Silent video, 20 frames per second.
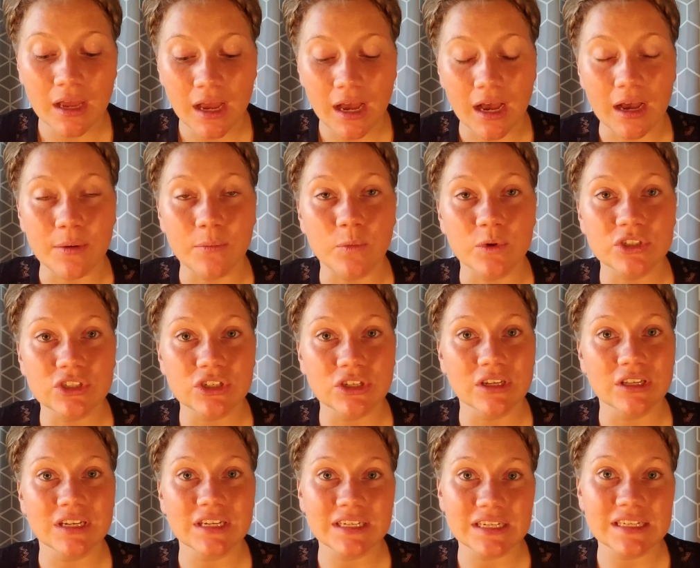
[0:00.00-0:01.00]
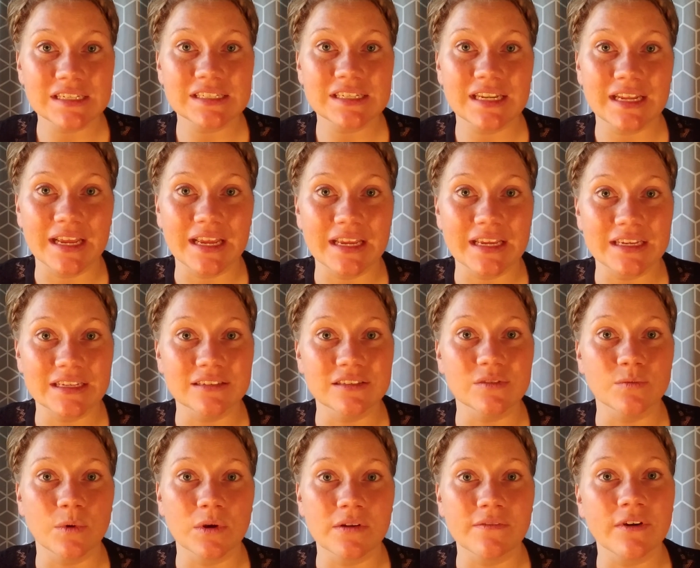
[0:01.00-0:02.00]
What you're going to need today is
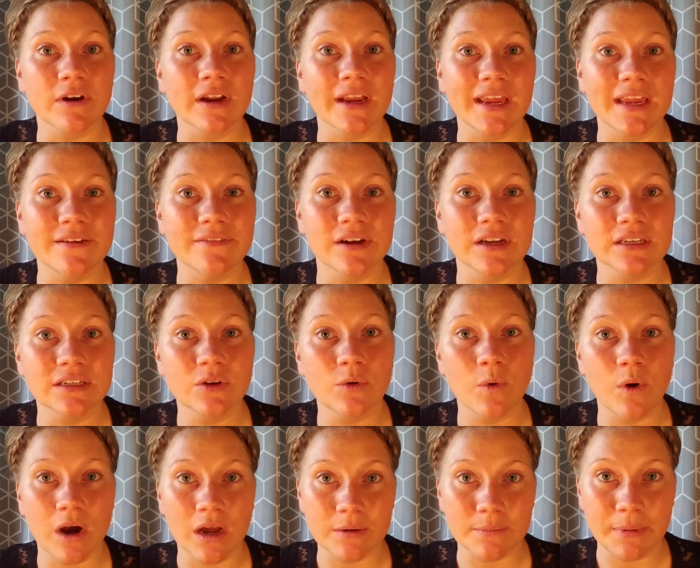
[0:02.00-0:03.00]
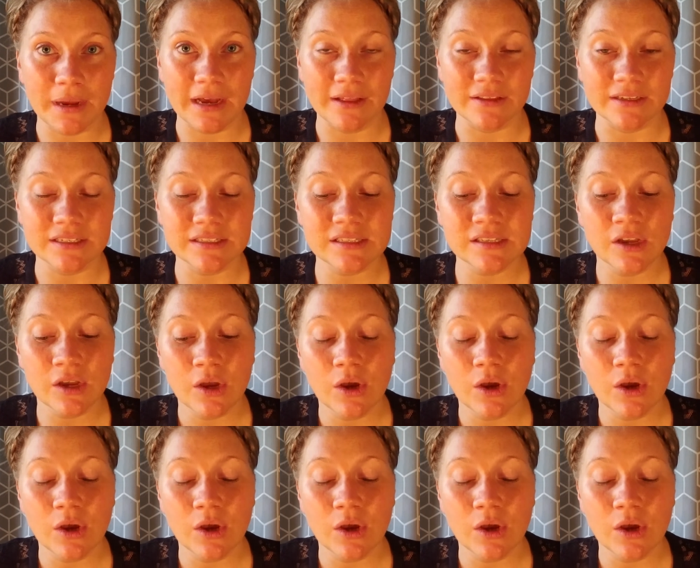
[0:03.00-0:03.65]
one of our Avon quad palettes,